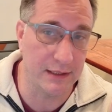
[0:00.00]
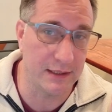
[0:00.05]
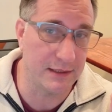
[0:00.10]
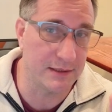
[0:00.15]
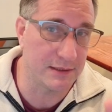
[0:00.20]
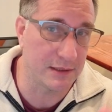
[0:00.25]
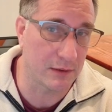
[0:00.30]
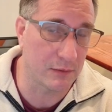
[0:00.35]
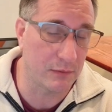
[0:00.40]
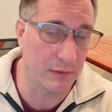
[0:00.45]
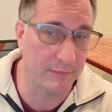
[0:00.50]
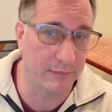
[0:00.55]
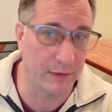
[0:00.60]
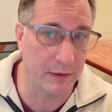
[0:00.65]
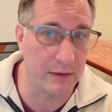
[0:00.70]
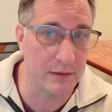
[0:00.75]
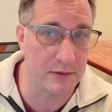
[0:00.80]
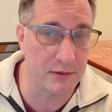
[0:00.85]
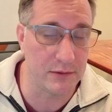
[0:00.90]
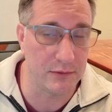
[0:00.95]
is
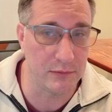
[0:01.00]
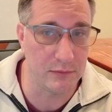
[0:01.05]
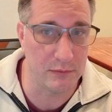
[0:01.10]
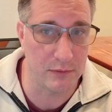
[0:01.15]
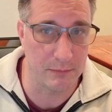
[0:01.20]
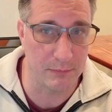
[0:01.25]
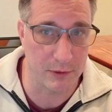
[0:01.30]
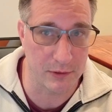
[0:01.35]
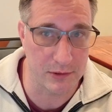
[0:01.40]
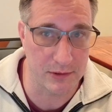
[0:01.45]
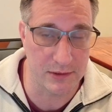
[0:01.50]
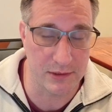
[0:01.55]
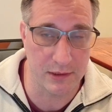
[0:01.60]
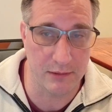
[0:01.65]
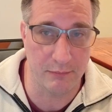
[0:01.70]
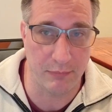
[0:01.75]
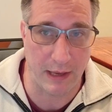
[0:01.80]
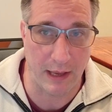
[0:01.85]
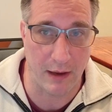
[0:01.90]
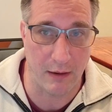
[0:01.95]
equivalent to the purchasing
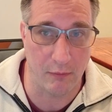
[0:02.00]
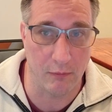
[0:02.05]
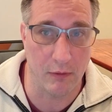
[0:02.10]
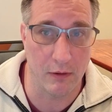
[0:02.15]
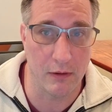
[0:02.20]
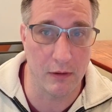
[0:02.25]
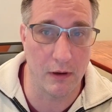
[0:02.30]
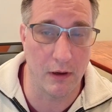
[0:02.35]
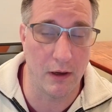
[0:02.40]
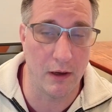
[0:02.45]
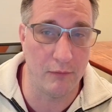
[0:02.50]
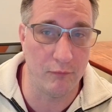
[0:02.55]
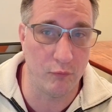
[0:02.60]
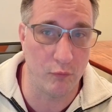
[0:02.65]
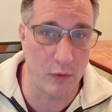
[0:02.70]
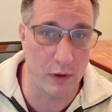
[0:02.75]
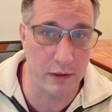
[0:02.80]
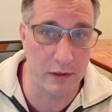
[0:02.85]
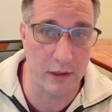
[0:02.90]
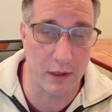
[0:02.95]
power of
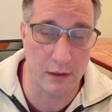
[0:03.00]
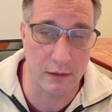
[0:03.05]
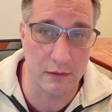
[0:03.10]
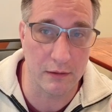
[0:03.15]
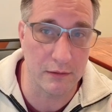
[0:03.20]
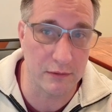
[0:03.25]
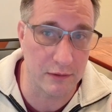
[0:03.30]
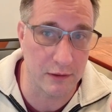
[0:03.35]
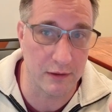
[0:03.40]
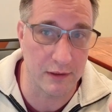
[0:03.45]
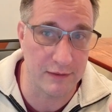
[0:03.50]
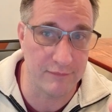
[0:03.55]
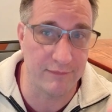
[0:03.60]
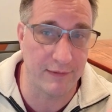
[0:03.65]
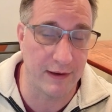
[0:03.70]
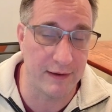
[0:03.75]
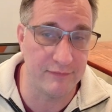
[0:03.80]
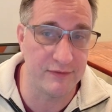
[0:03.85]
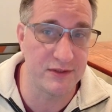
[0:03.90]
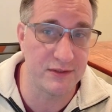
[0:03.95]

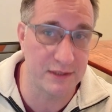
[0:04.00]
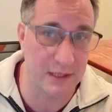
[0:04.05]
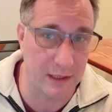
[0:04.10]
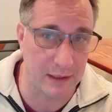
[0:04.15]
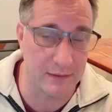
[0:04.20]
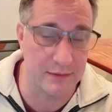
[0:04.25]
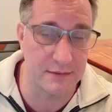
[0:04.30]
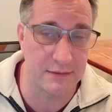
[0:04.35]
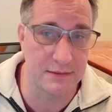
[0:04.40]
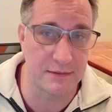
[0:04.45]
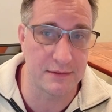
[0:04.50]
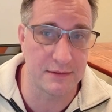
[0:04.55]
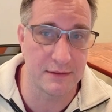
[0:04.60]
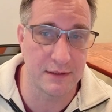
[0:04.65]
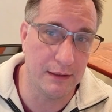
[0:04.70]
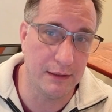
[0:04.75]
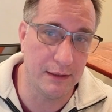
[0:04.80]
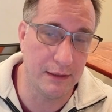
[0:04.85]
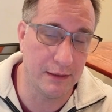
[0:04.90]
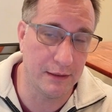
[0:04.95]
$1.35
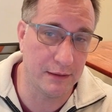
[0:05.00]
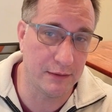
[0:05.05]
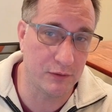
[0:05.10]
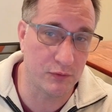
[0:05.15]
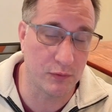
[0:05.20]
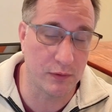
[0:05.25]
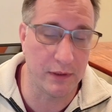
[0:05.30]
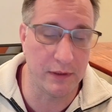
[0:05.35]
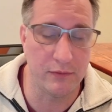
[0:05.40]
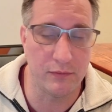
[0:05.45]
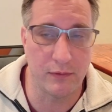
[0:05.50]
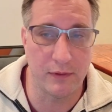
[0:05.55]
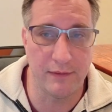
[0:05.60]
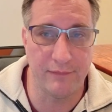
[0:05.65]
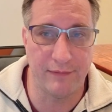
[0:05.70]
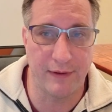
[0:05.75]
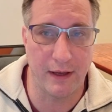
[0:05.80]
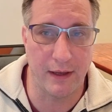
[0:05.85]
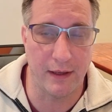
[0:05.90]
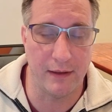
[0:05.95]
in
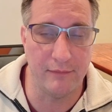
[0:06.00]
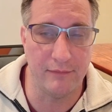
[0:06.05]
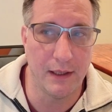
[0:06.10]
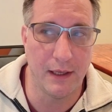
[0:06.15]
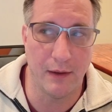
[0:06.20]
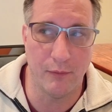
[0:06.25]
2025.